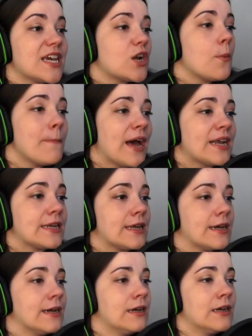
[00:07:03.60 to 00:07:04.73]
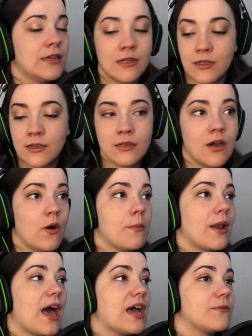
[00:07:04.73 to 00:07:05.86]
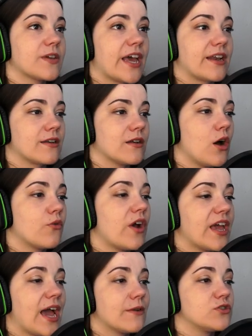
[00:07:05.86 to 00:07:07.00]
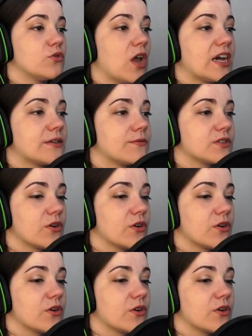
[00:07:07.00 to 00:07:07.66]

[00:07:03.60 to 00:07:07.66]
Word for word: Get up, man. Oh, I'm alive again. Oh, right, I have two lives.